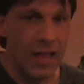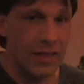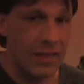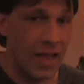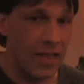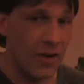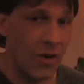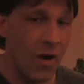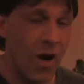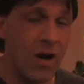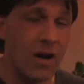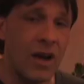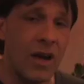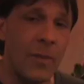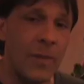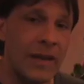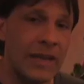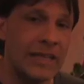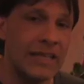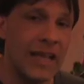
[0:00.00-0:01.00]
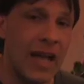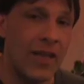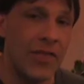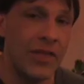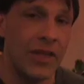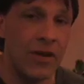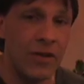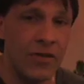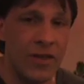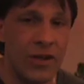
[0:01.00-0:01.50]
Now there are companies
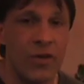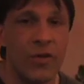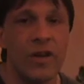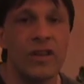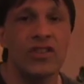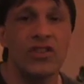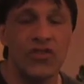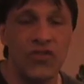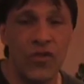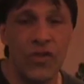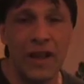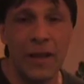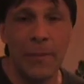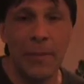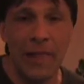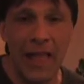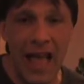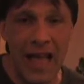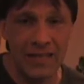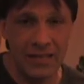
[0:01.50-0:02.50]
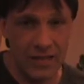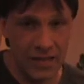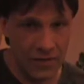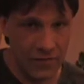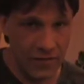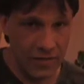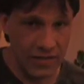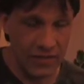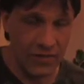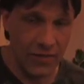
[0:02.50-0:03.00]
out there that are extruding
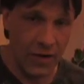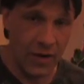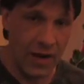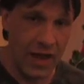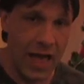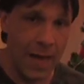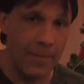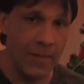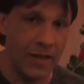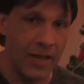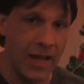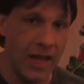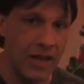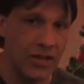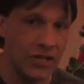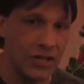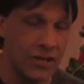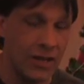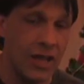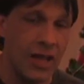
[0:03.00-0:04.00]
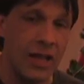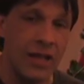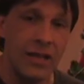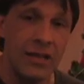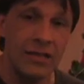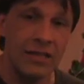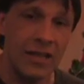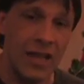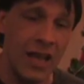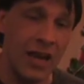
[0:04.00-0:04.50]
plastic for this very application.
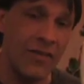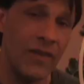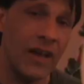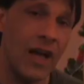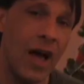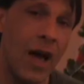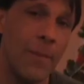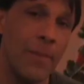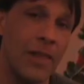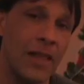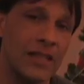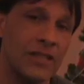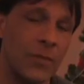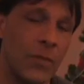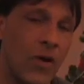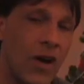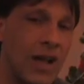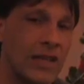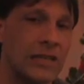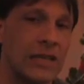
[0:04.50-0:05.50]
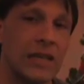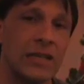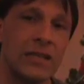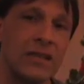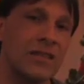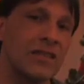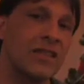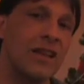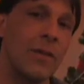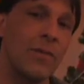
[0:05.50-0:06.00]
It's kind of a complex process
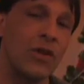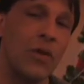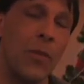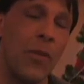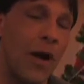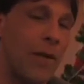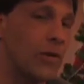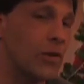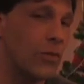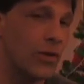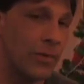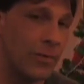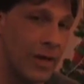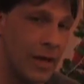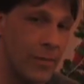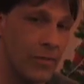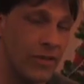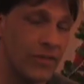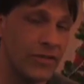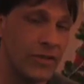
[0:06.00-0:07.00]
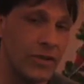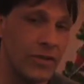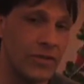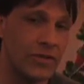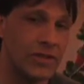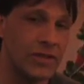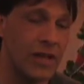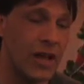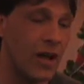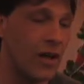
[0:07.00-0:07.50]
and something you probably wouldn't be able to do
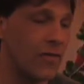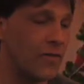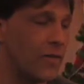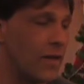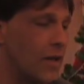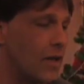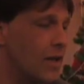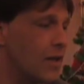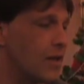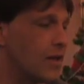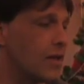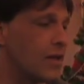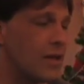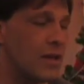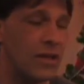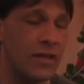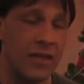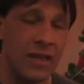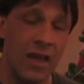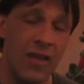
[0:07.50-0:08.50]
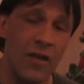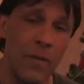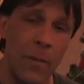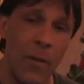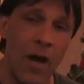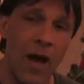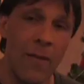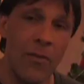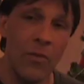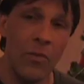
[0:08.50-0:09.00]
yourself. The other
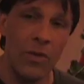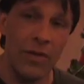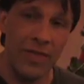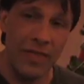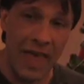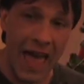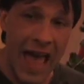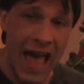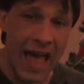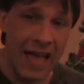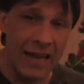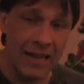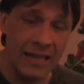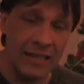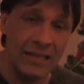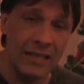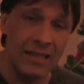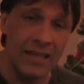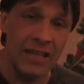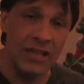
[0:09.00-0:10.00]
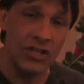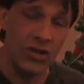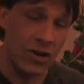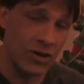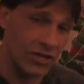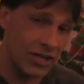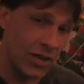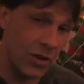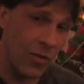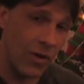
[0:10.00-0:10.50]
problem with that is that they
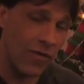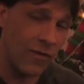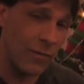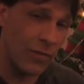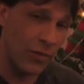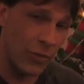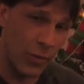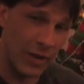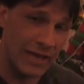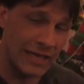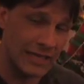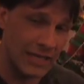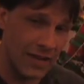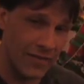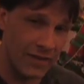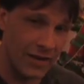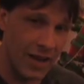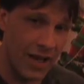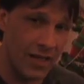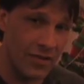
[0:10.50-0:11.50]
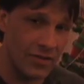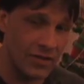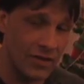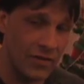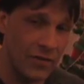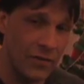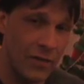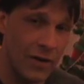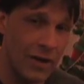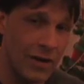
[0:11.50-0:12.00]
charge anywhere from $3 to $7
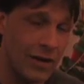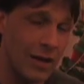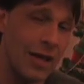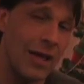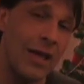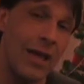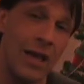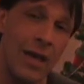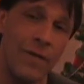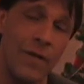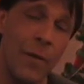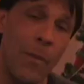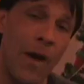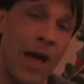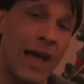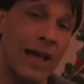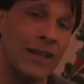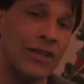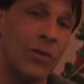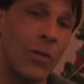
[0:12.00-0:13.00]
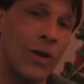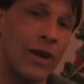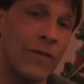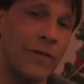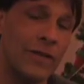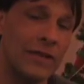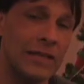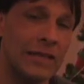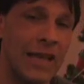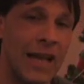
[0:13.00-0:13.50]
a foot. If you're buying a
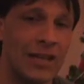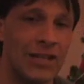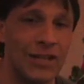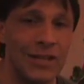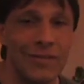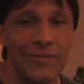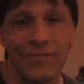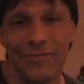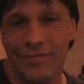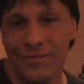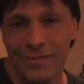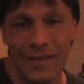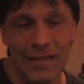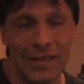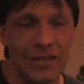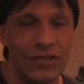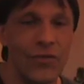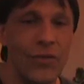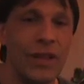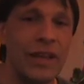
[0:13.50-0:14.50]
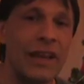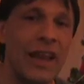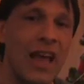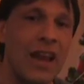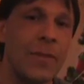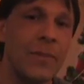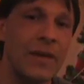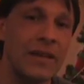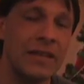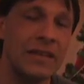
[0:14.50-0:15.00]
20-foot section, it's really
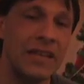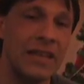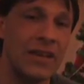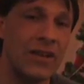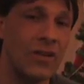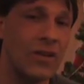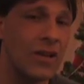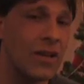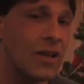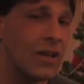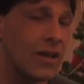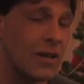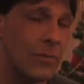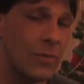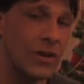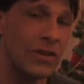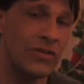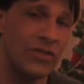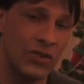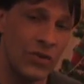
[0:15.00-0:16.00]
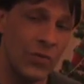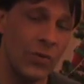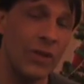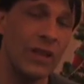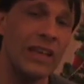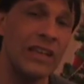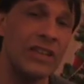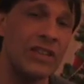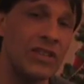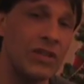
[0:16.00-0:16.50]
not a big deal. But to
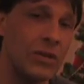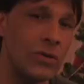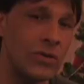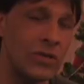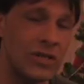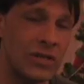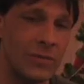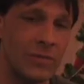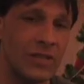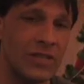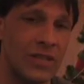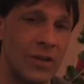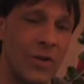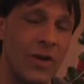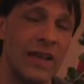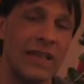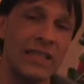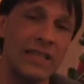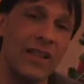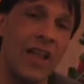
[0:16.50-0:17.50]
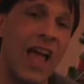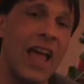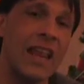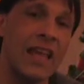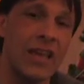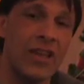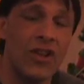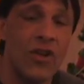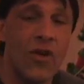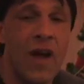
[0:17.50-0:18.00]
really do some serious
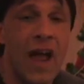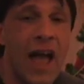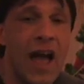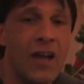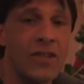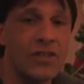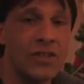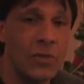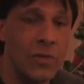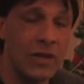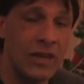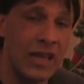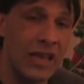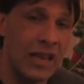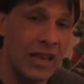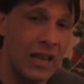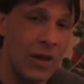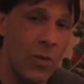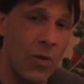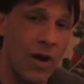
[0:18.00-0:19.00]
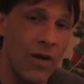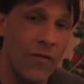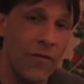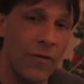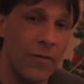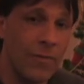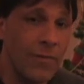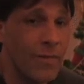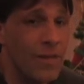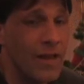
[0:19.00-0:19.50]
lighting in your house, you would need anywhere
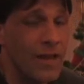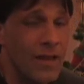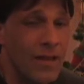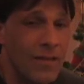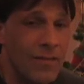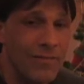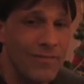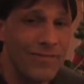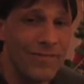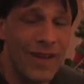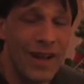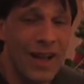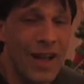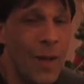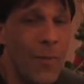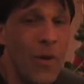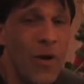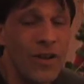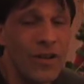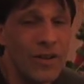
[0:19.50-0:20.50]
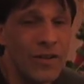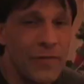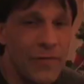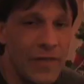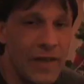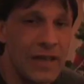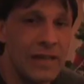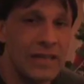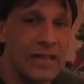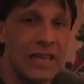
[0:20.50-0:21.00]
from a couple hundred
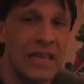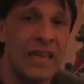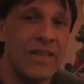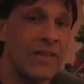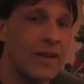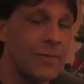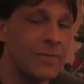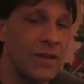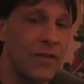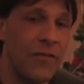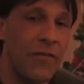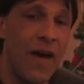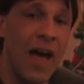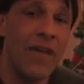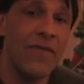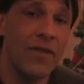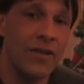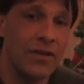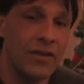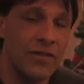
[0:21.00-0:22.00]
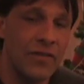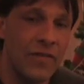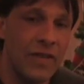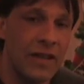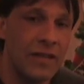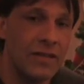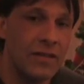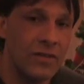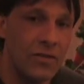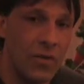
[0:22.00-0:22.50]
feet to even up to 500
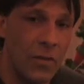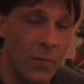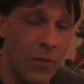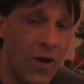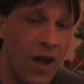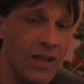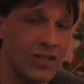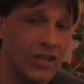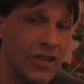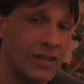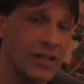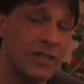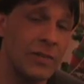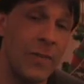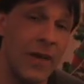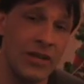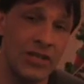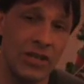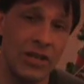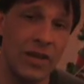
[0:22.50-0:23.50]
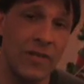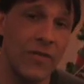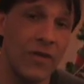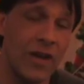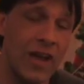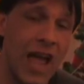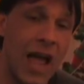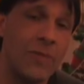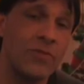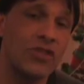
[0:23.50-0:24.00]
feet to do a project, especially if
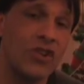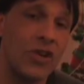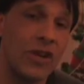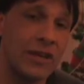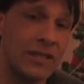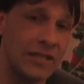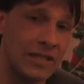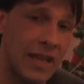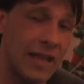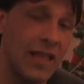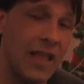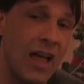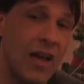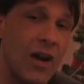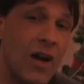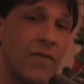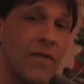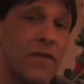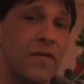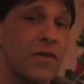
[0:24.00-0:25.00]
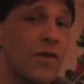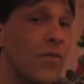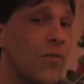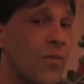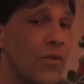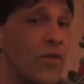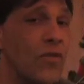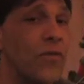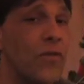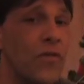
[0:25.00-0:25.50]
you're capturing sunlight off of your
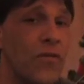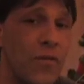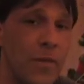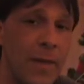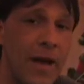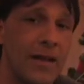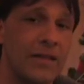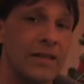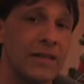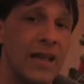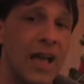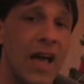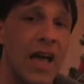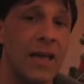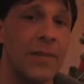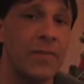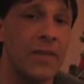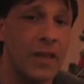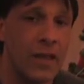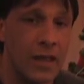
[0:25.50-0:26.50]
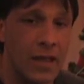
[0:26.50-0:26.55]
roof or from outside.